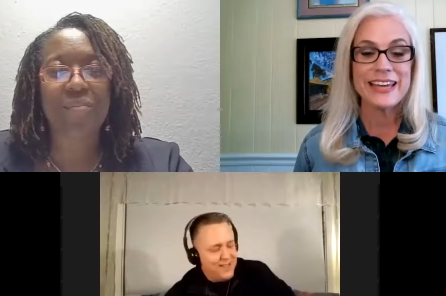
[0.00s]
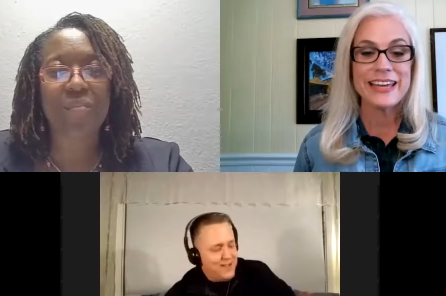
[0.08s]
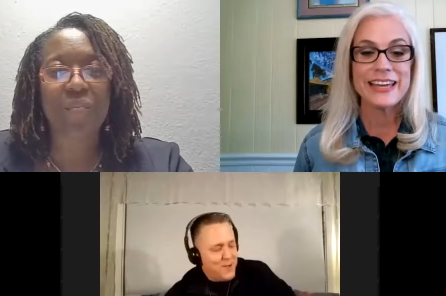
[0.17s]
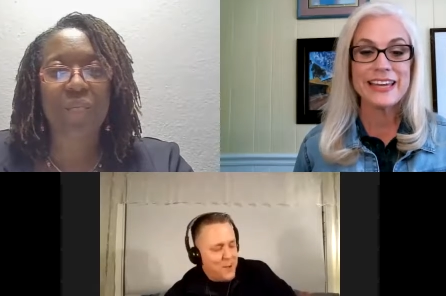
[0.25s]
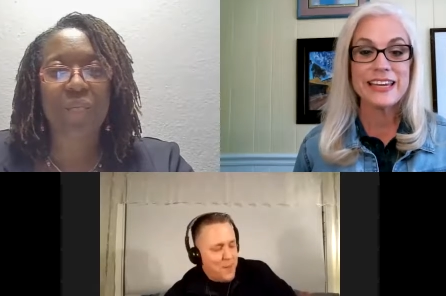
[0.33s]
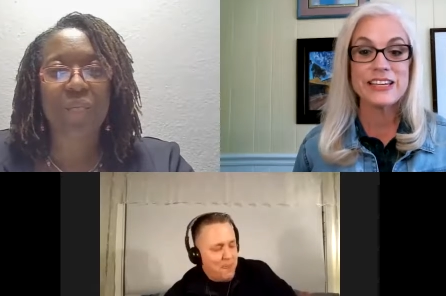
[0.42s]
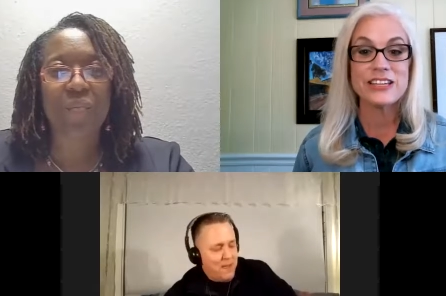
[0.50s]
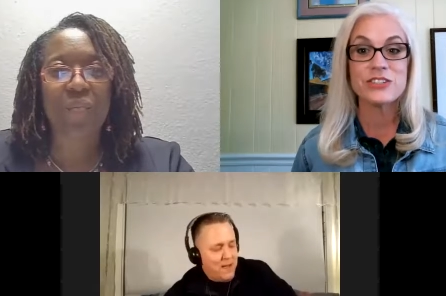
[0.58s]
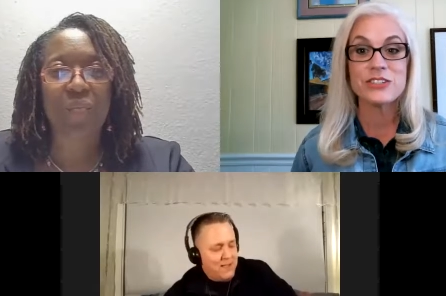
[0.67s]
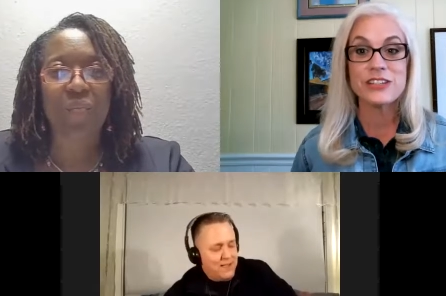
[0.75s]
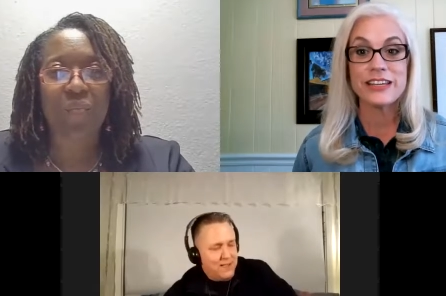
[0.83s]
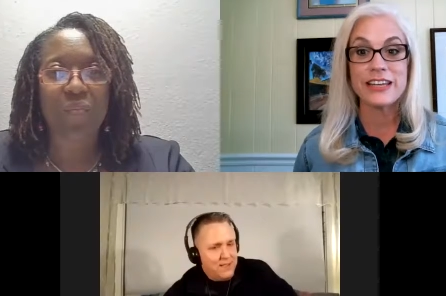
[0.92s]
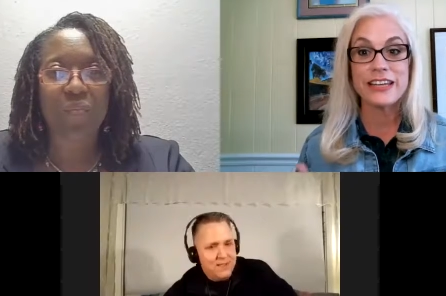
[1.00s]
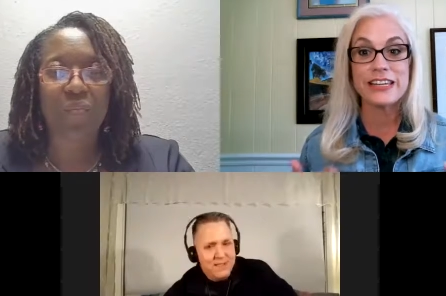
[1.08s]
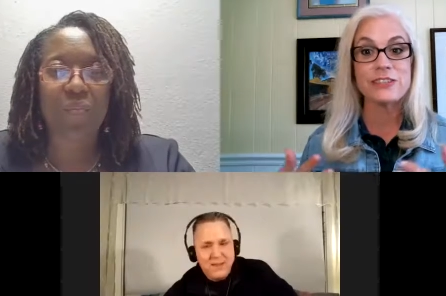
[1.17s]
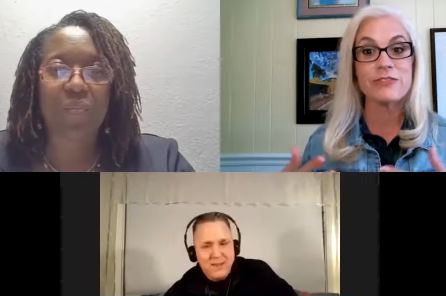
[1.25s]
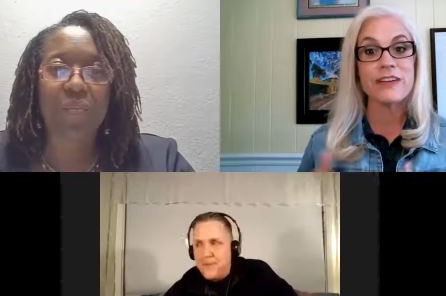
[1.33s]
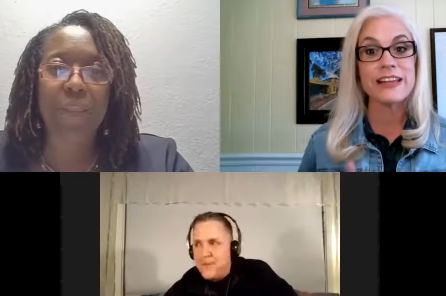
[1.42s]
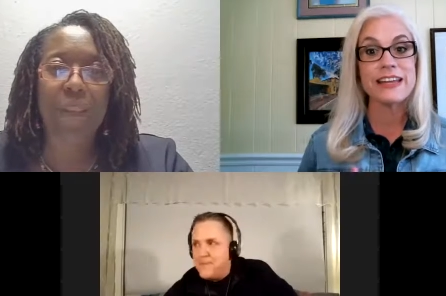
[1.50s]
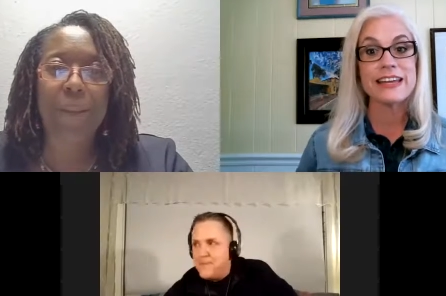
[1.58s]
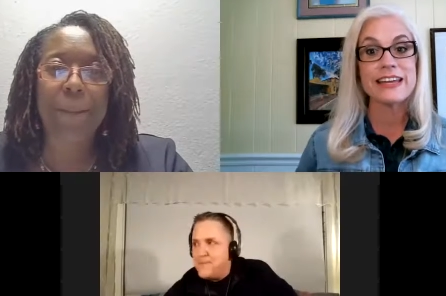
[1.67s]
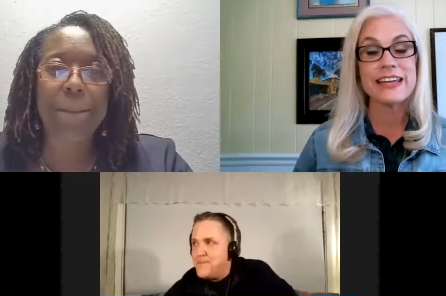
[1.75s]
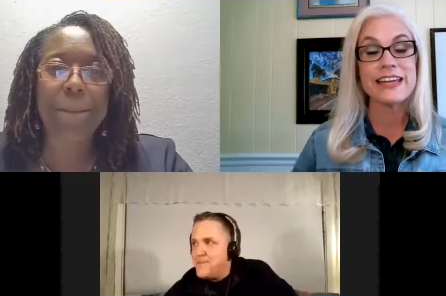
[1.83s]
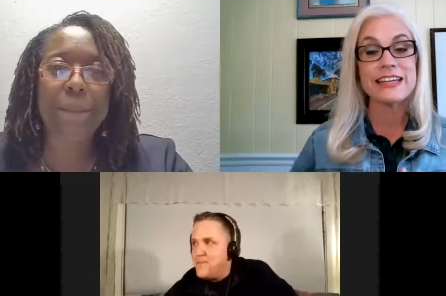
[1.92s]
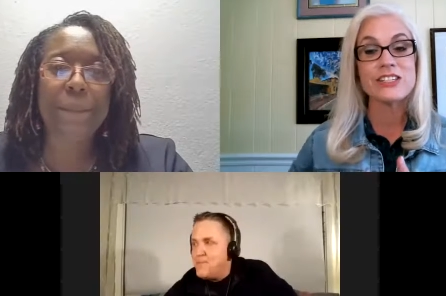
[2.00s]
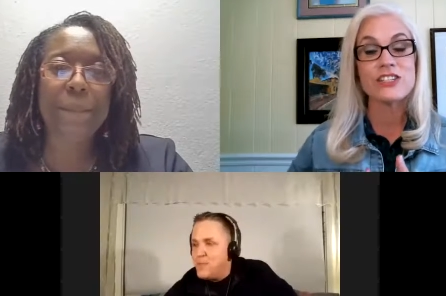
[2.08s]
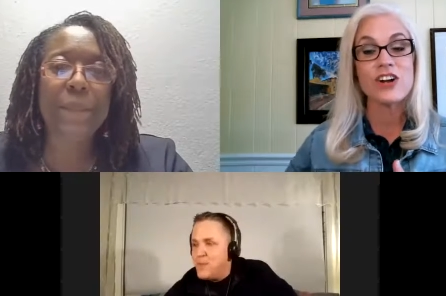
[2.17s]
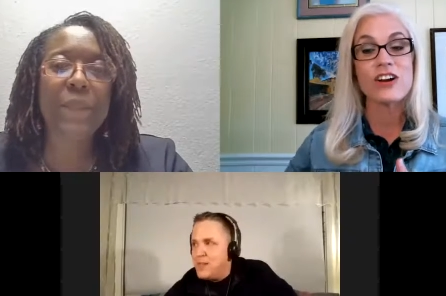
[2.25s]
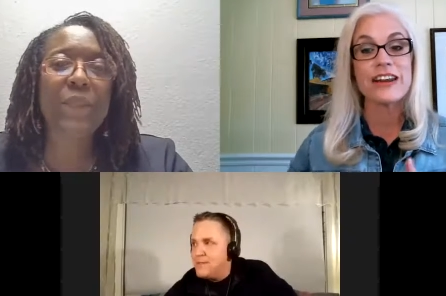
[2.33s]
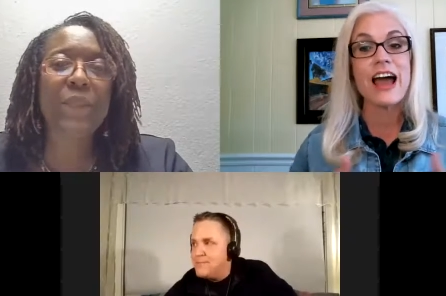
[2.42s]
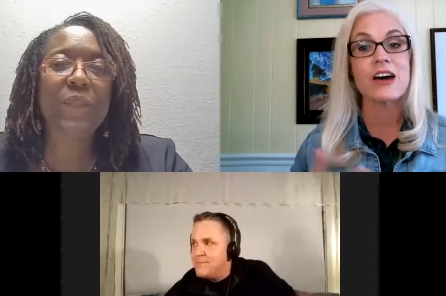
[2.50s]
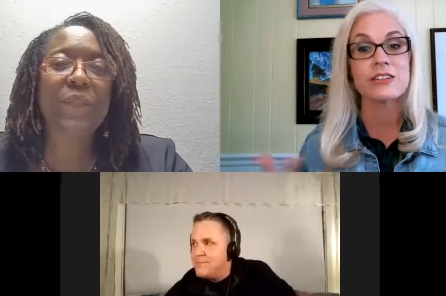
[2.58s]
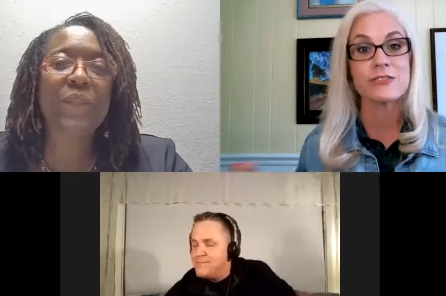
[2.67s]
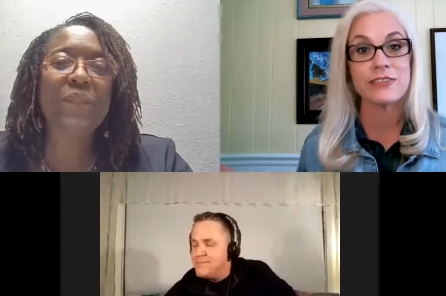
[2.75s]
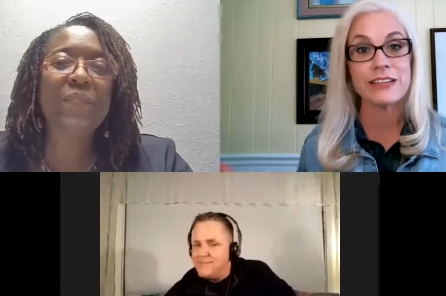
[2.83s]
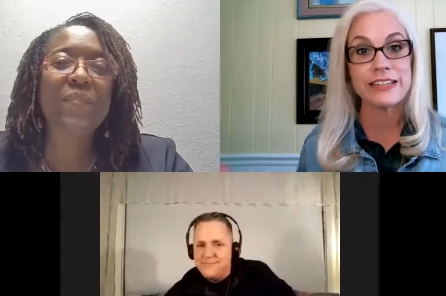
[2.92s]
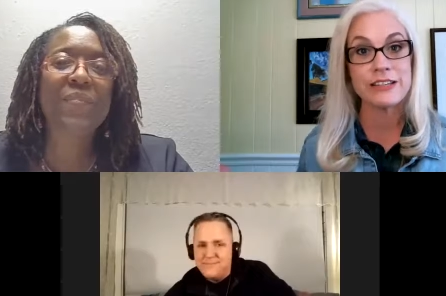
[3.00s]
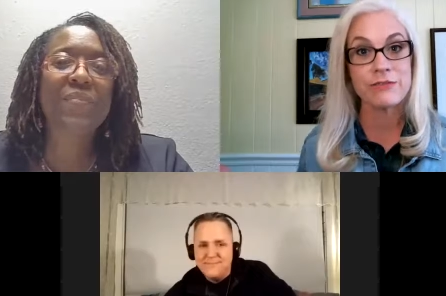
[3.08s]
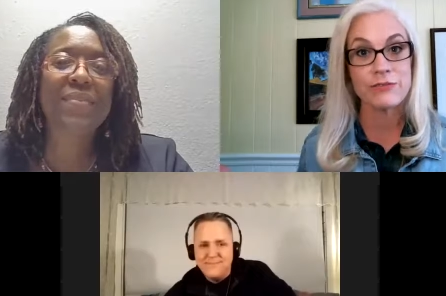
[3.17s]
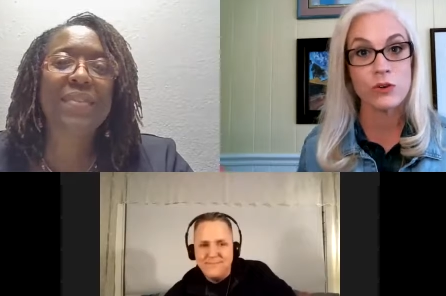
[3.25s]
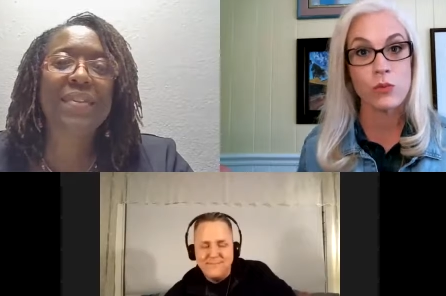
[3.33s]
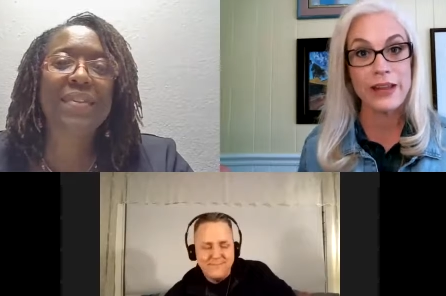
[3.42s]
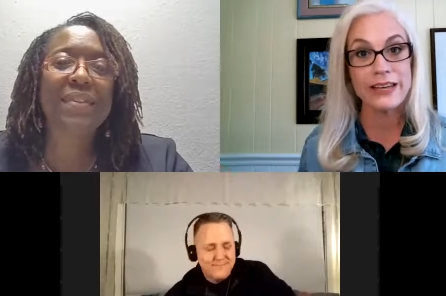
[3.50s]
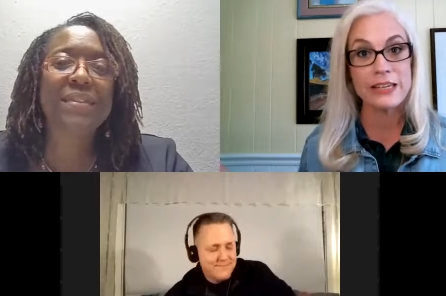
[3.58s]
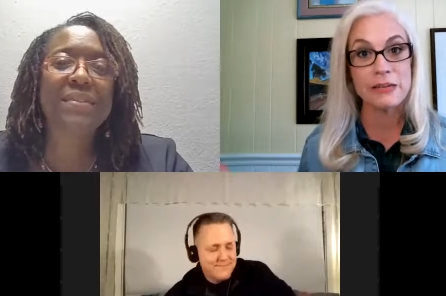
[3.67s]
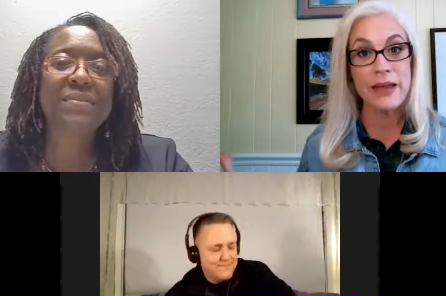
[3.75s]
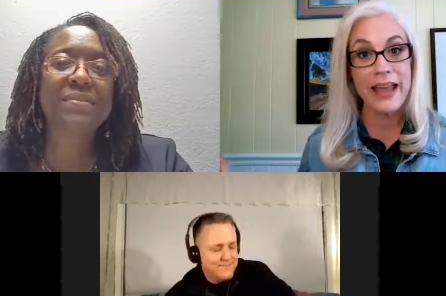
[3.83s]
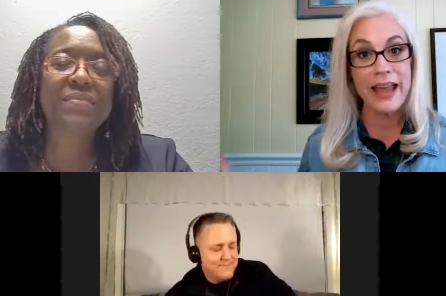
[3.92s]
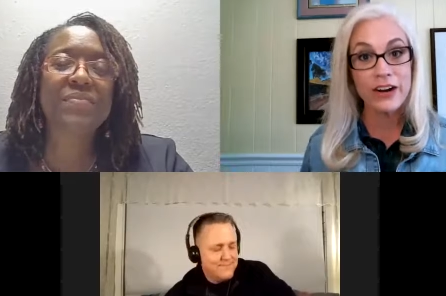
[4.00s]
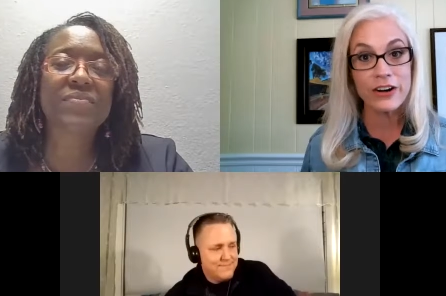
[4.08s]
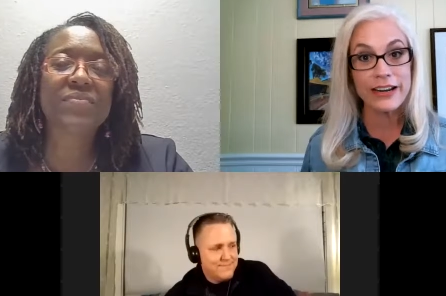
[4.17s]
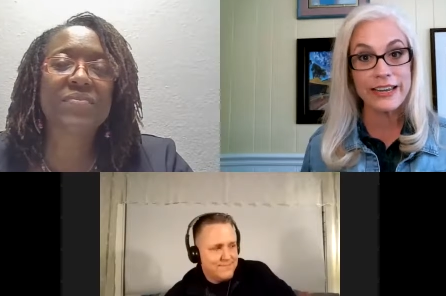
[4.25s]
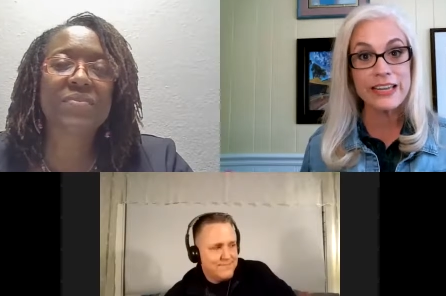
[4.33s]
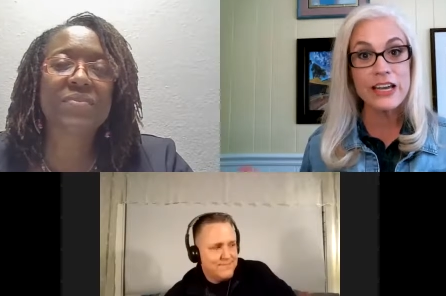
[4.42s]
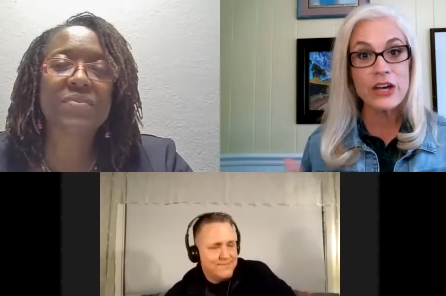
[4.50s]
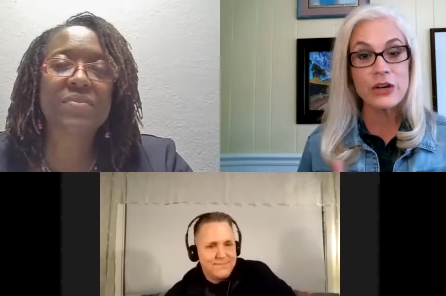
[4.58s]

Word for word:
Speaker 1: He started out to fill in for Wendy Perry,